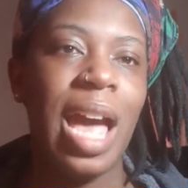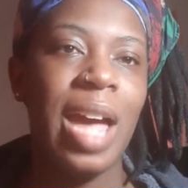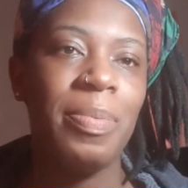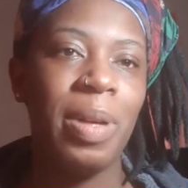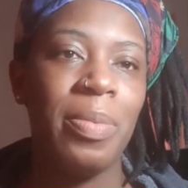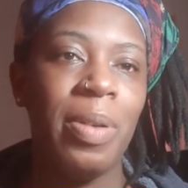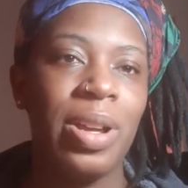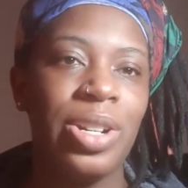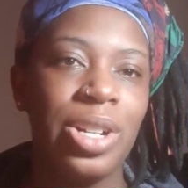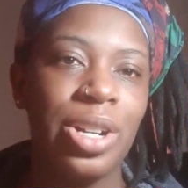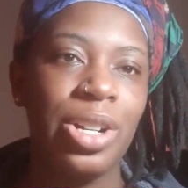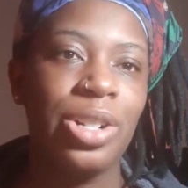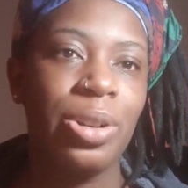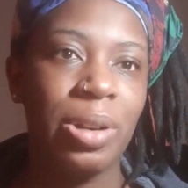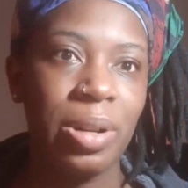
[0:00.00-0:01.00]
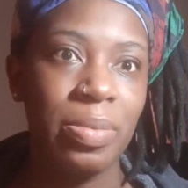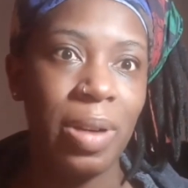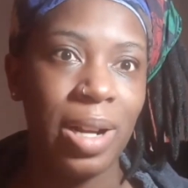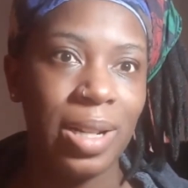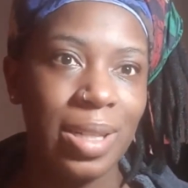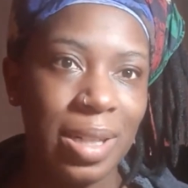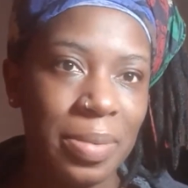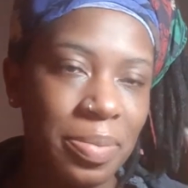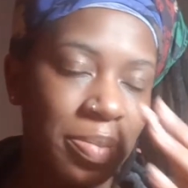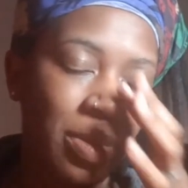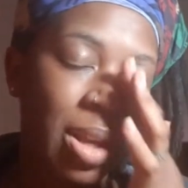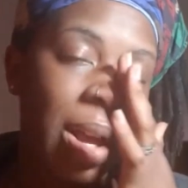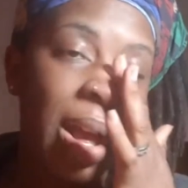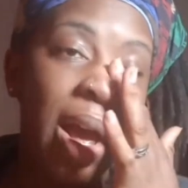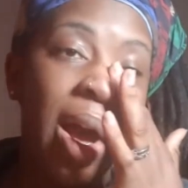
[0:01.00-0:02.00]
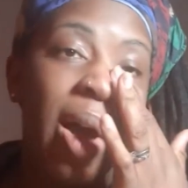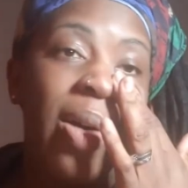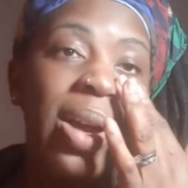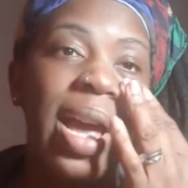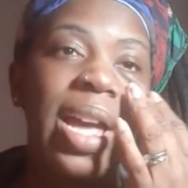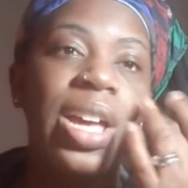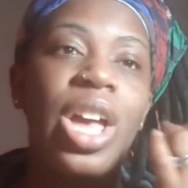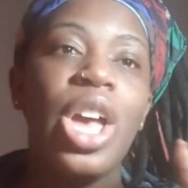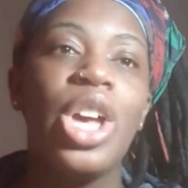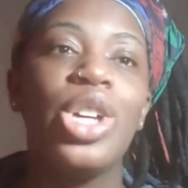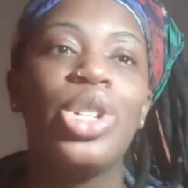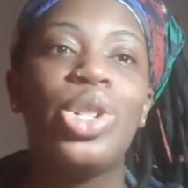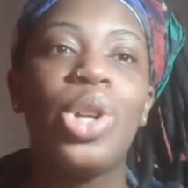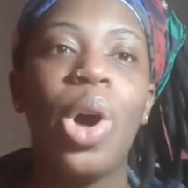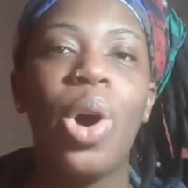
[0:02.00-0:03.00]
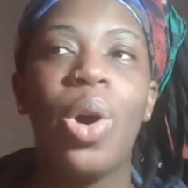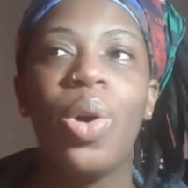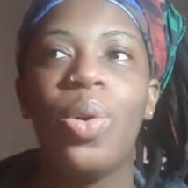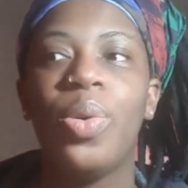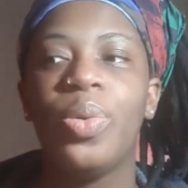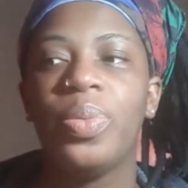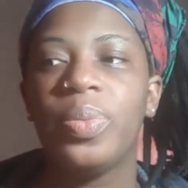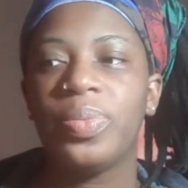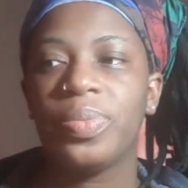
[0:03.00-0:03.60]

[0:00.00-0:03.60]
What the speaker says: high blood pressure during pregnancy. Okay. So,